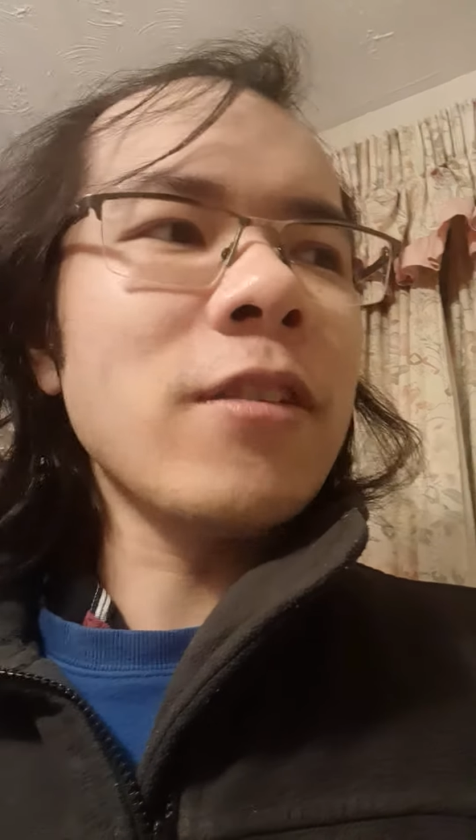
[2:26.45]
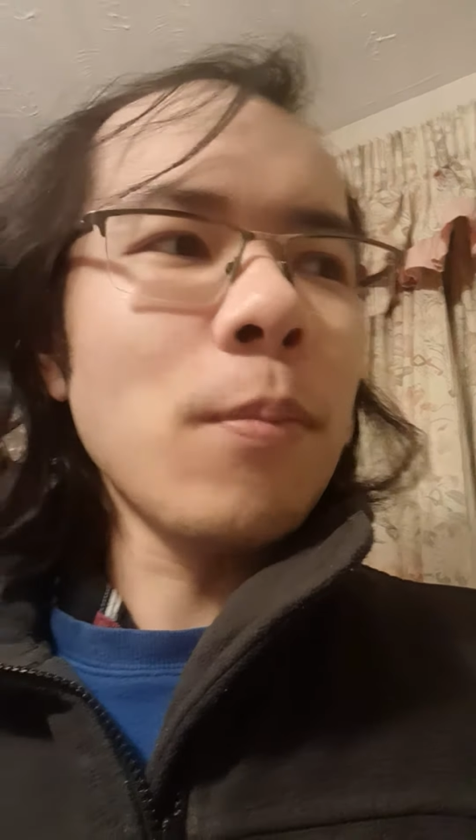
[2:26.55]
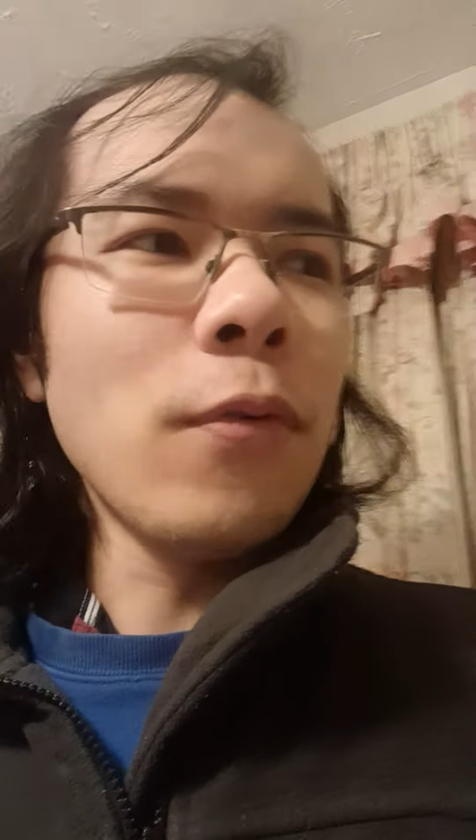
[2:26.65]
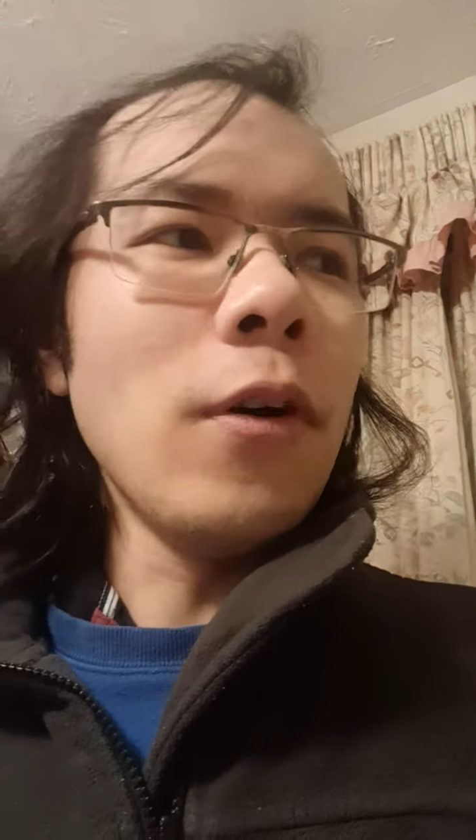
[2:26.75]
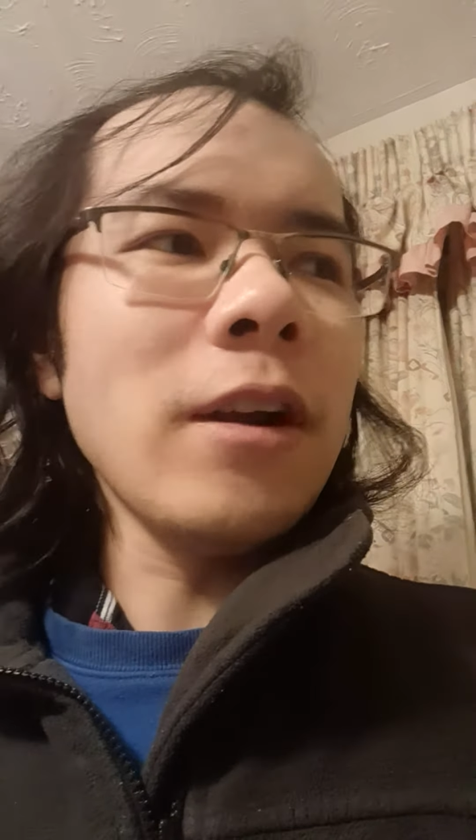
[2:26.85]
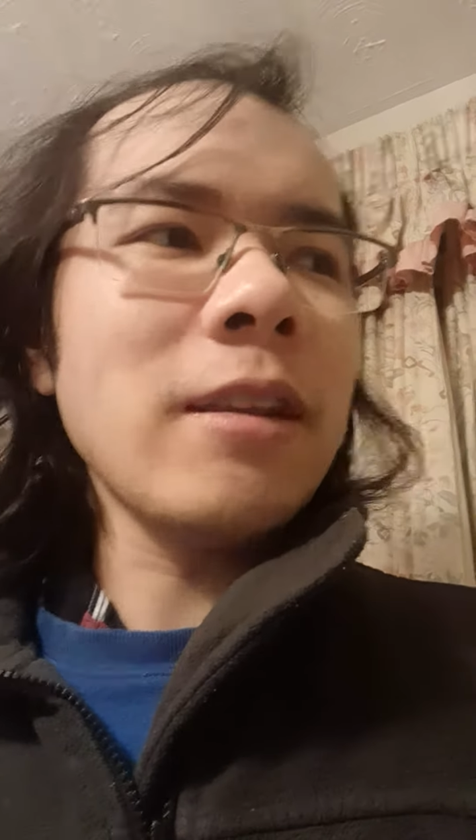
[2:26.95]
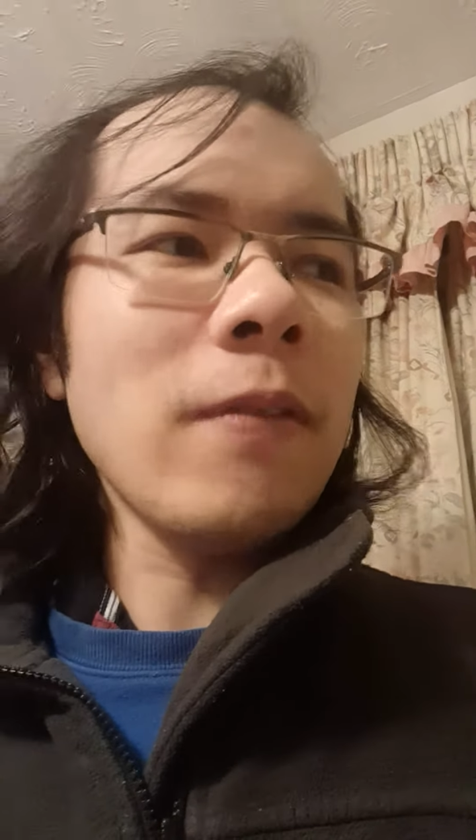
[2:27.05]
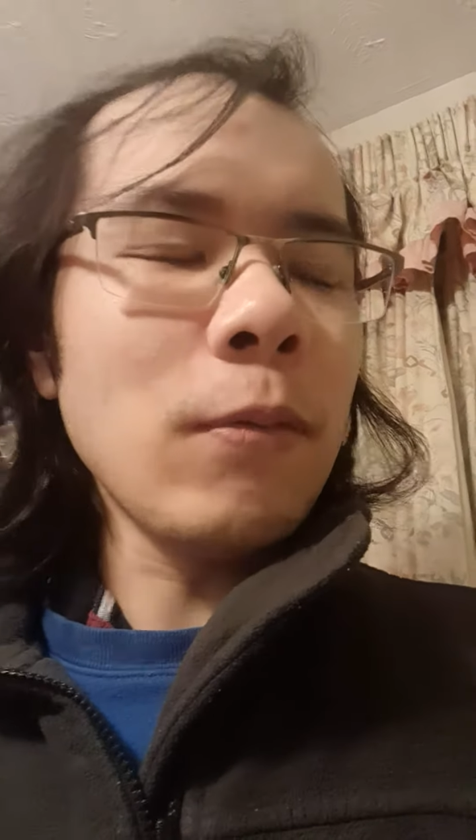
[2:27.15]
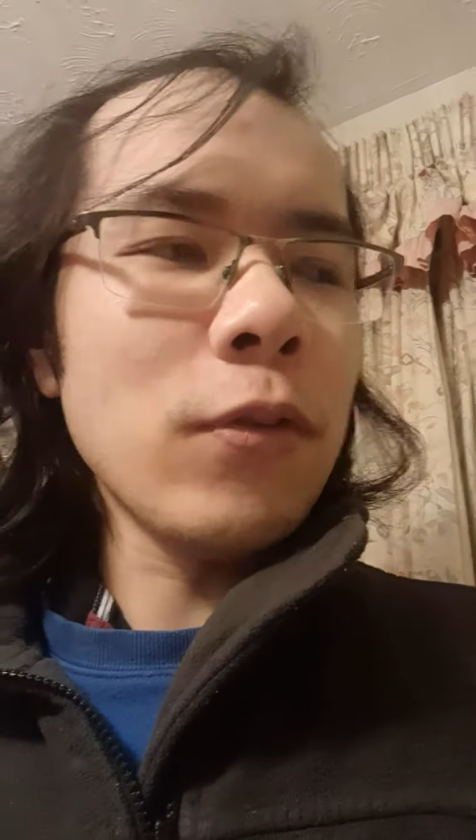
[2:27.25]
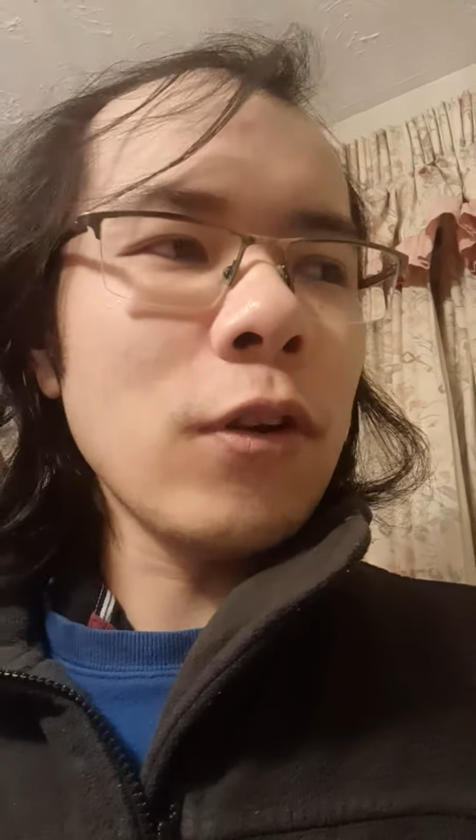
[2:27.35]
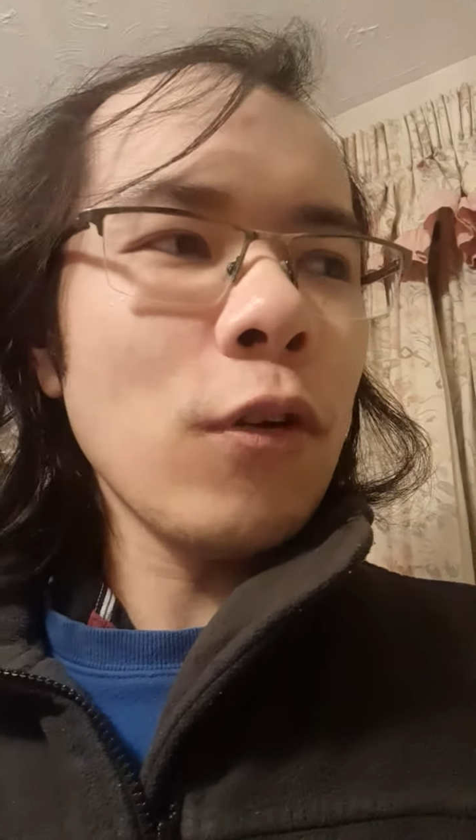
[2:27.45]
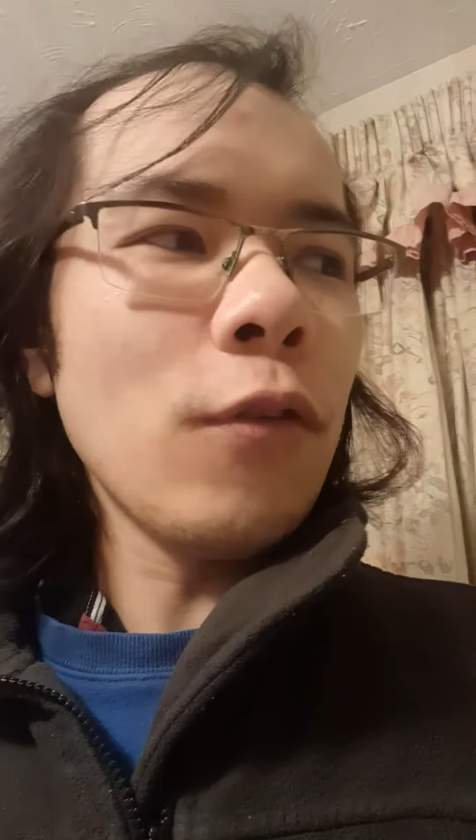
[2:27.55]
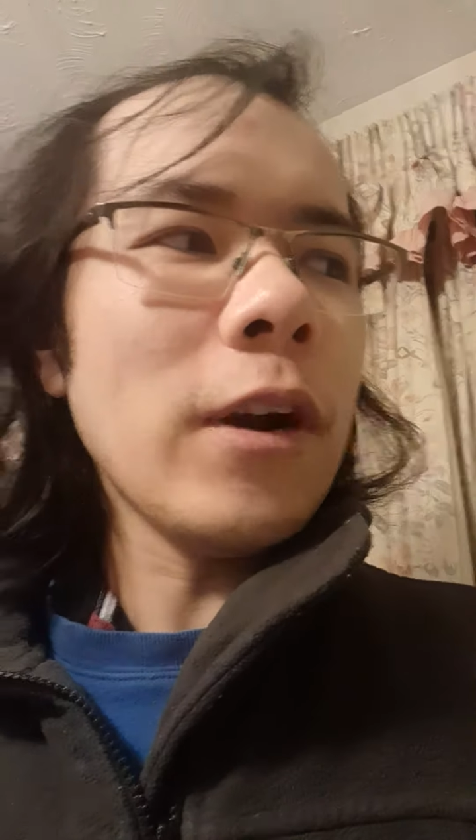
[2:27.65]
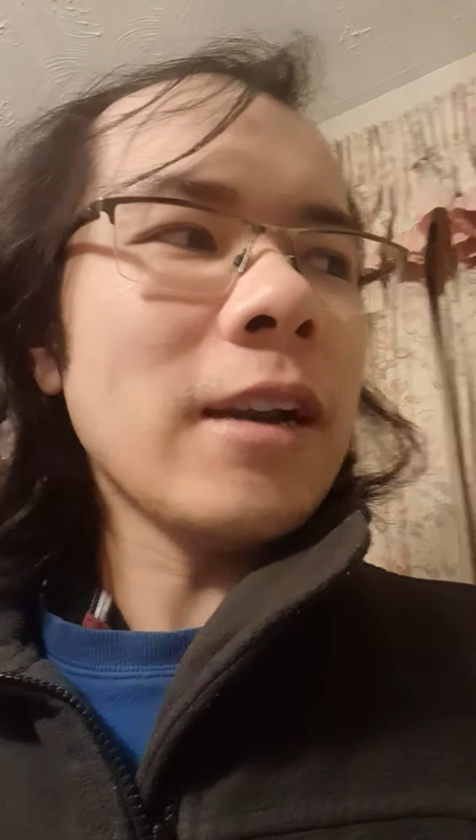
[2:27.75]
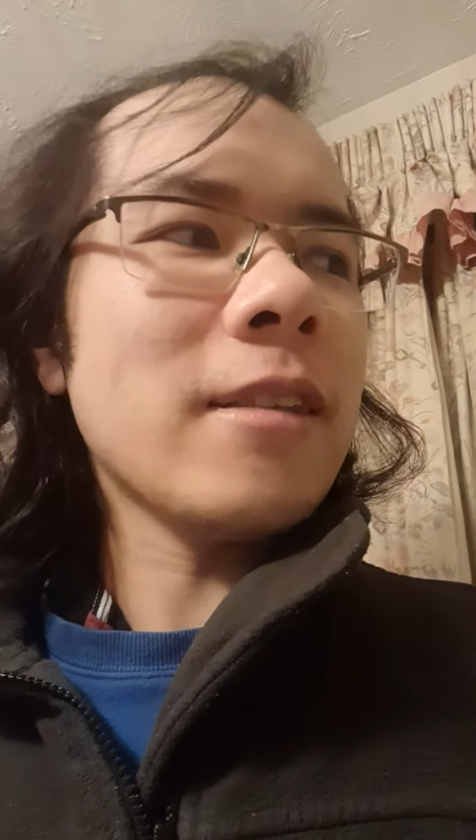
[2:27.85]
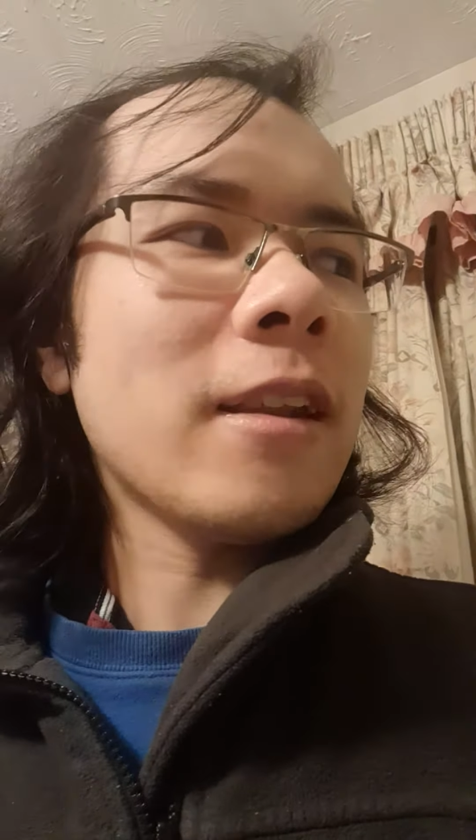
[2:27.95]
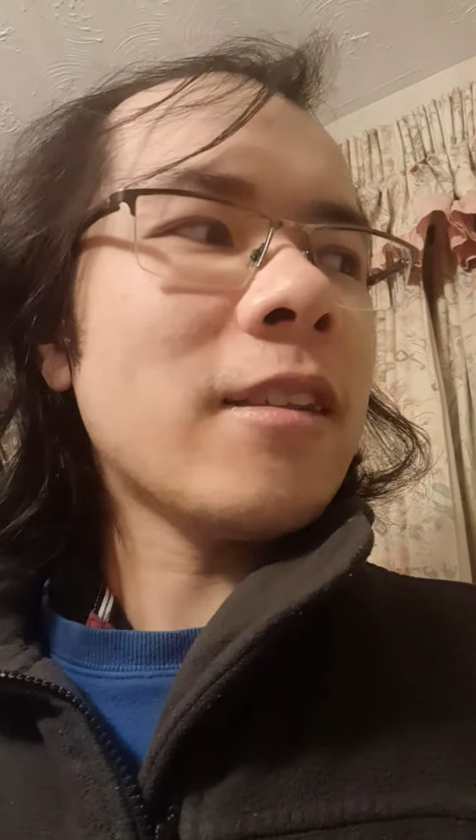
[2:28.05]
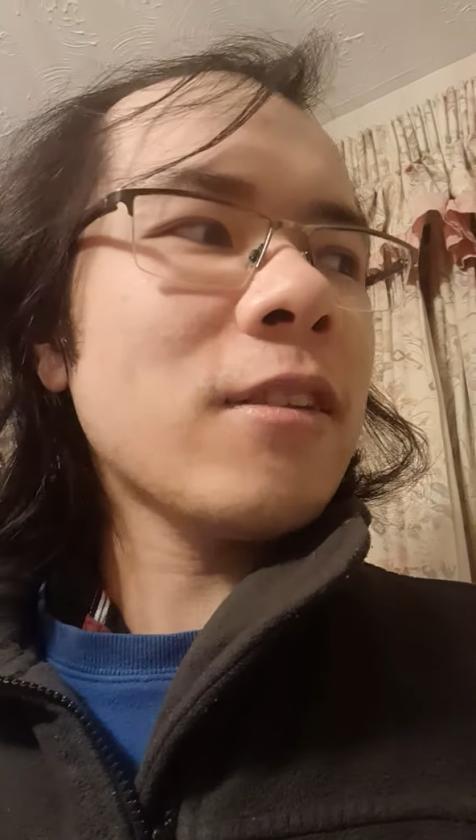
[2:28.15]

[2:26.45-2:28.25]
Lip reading: surprised if it was the Koreans in the